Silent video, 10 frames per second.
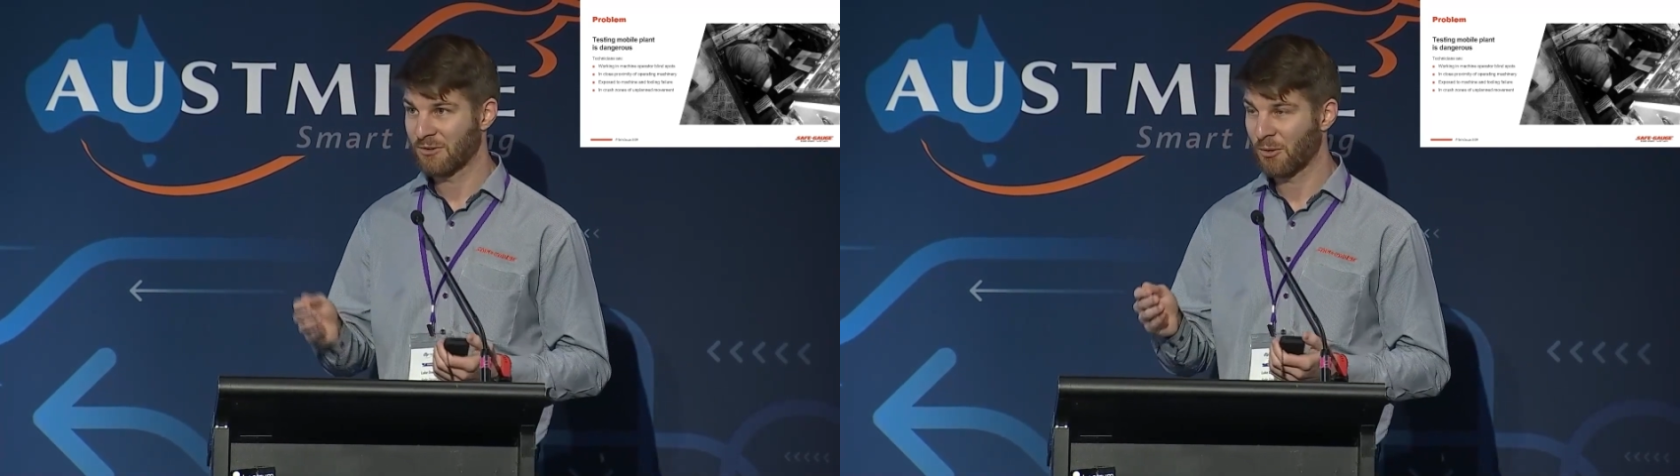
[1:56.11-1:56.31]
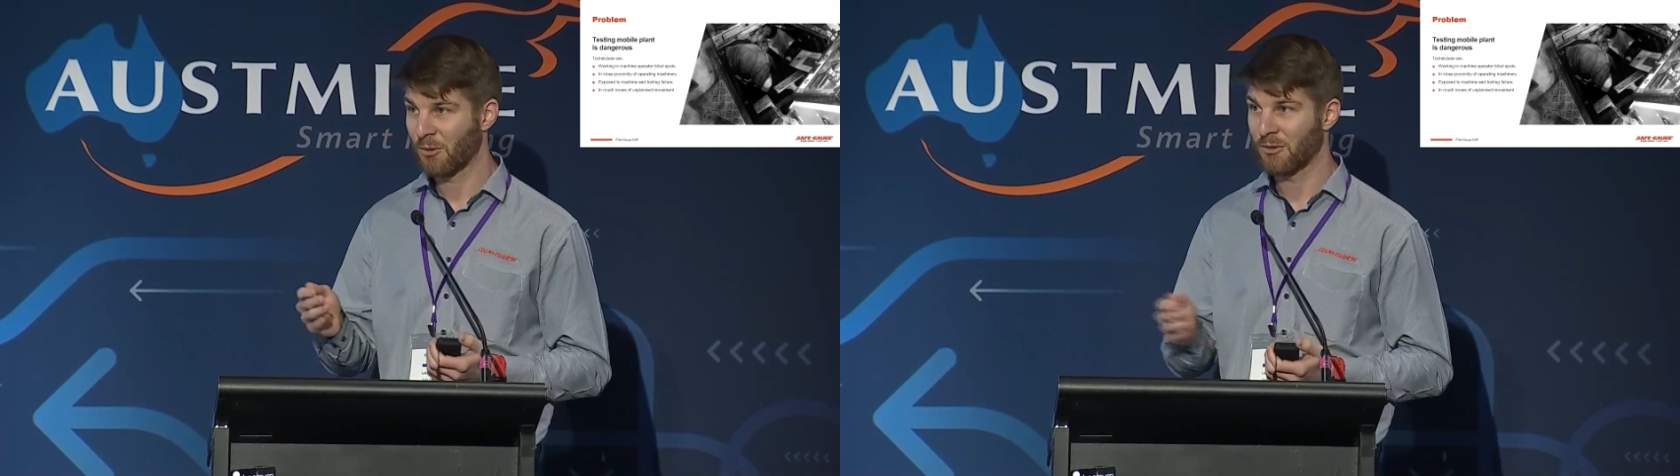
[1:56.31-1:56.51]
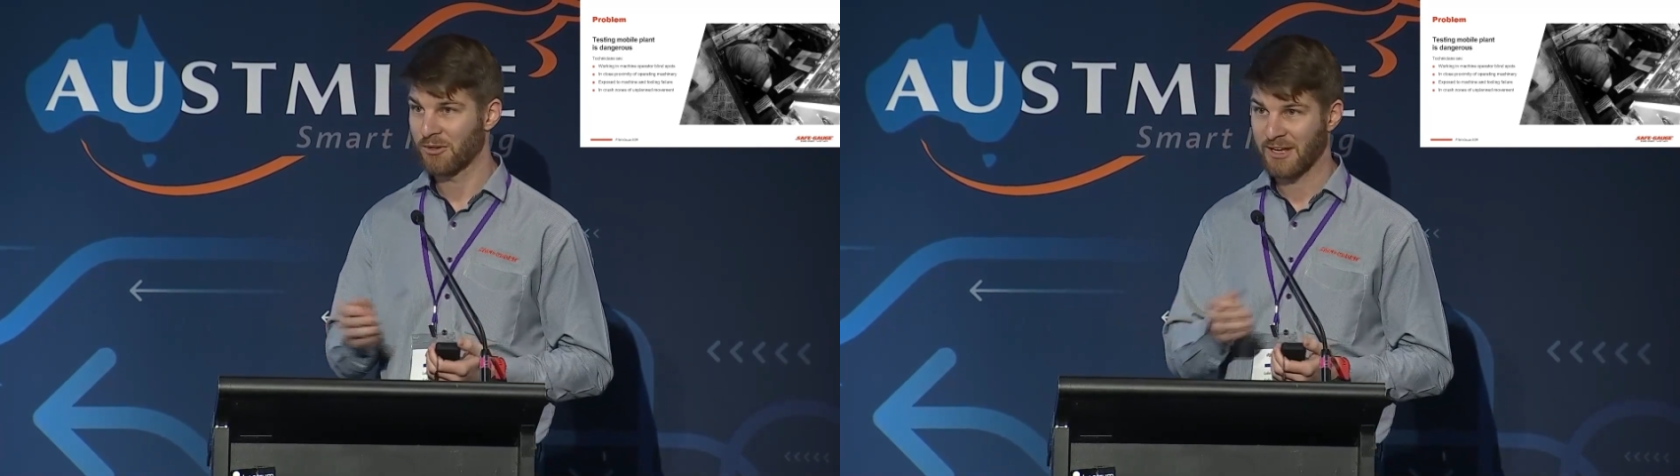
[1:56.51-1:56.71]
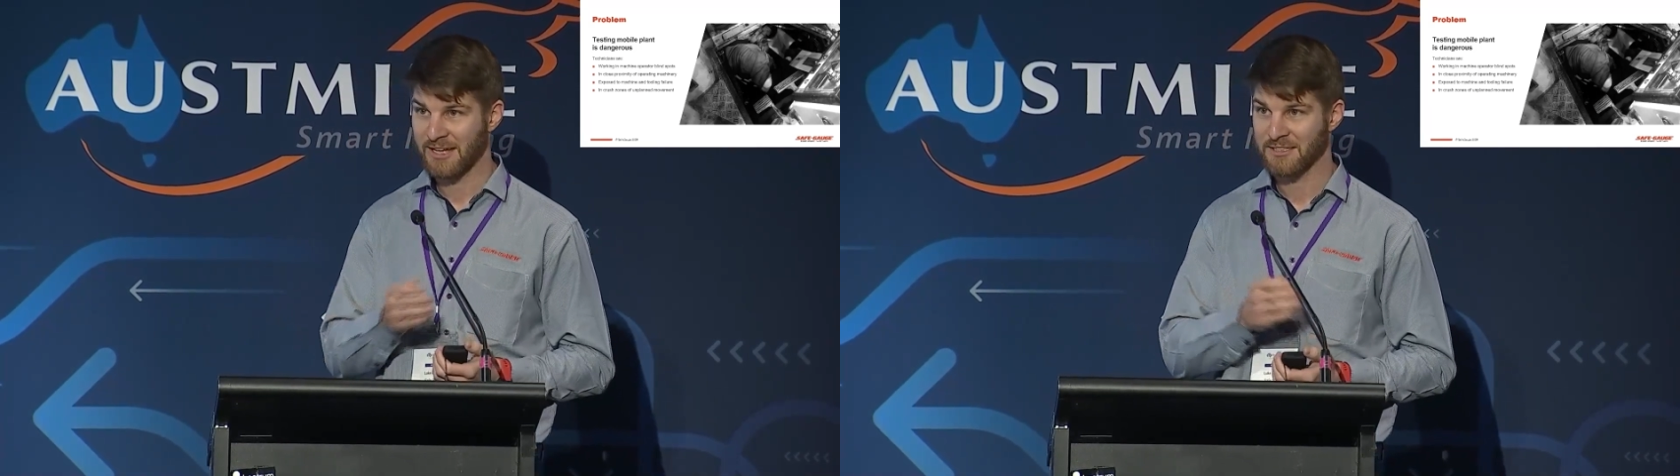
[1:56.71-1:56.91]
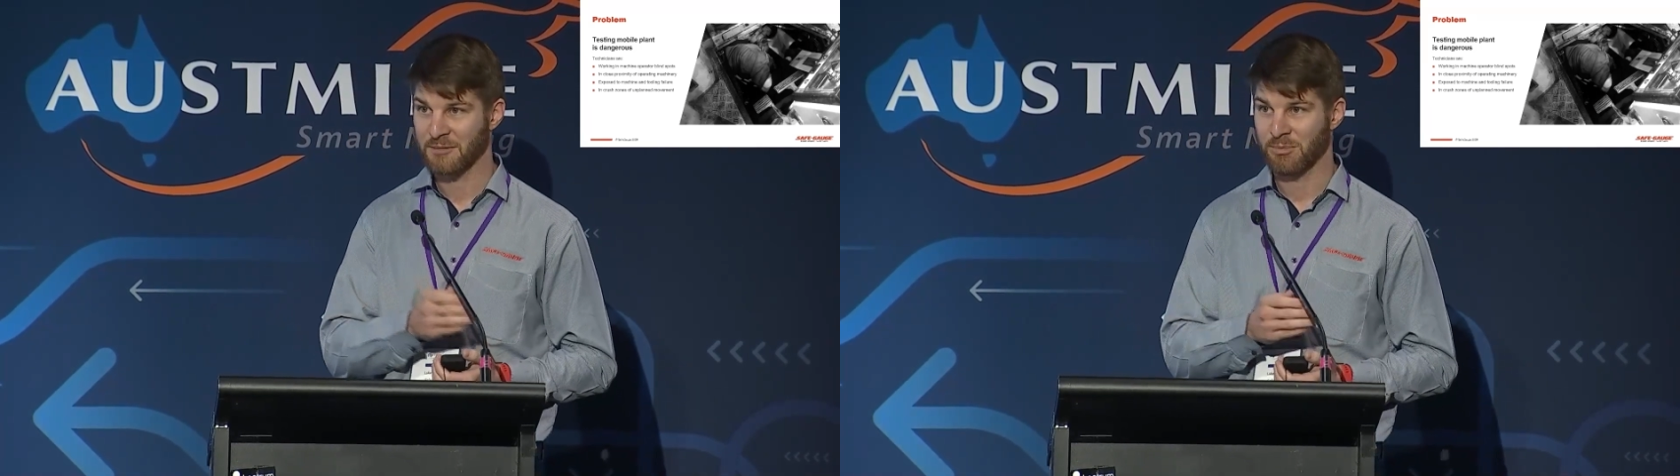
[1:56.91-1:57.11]
taught,
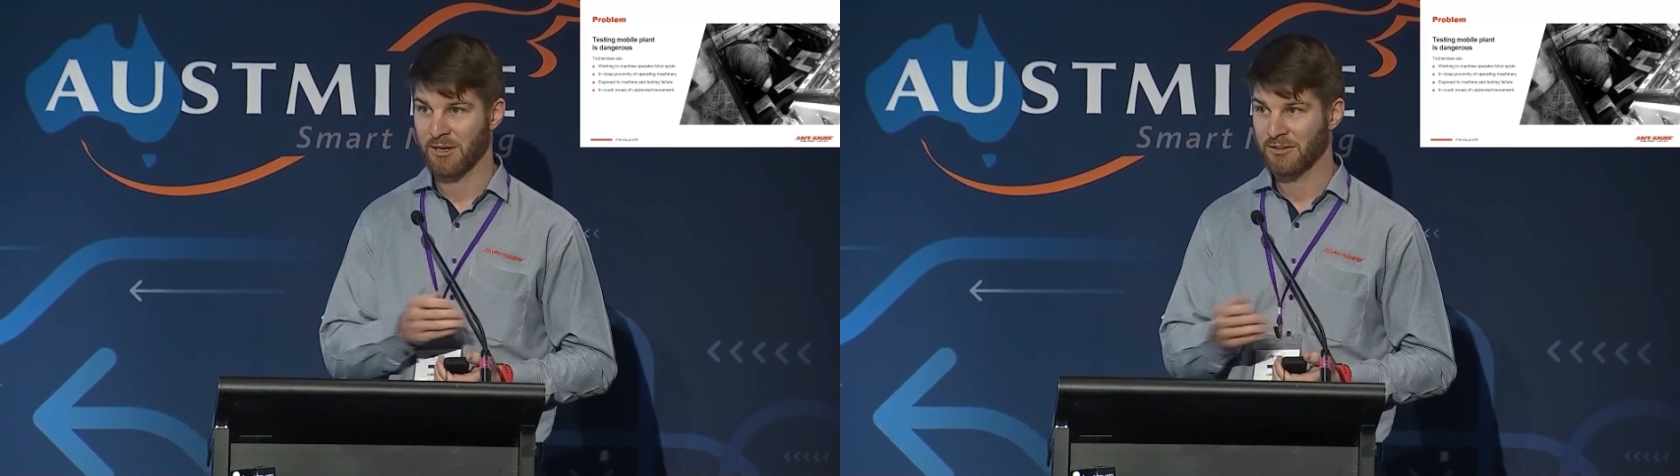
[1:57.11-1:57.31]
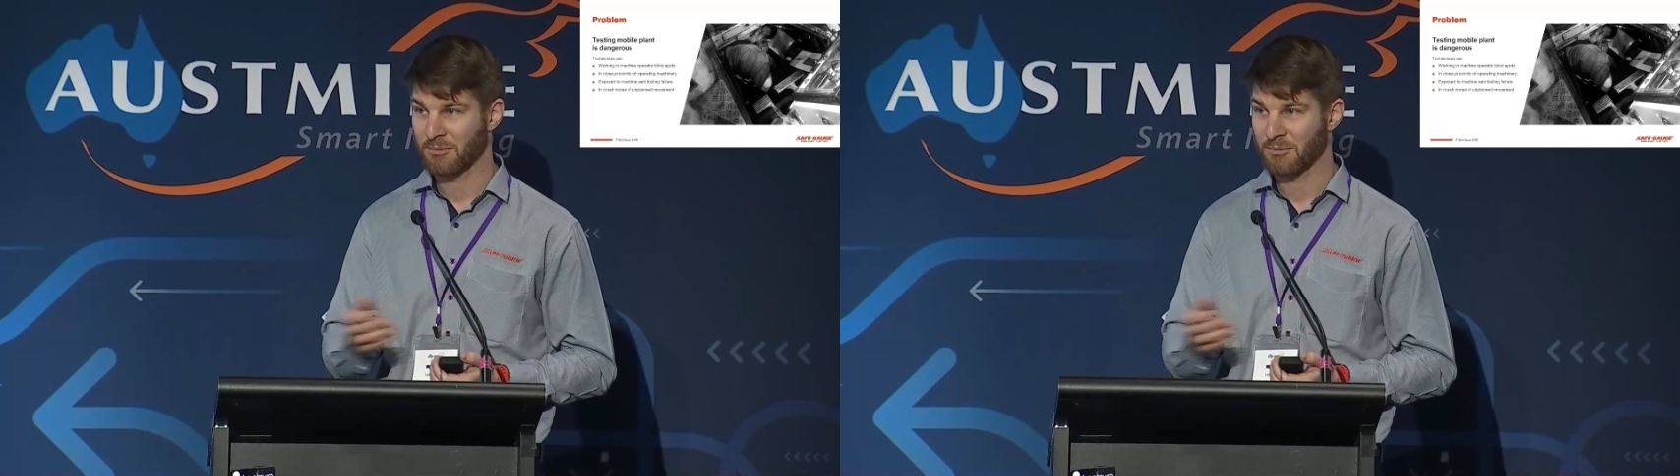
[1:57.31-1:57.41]
as an apprentice.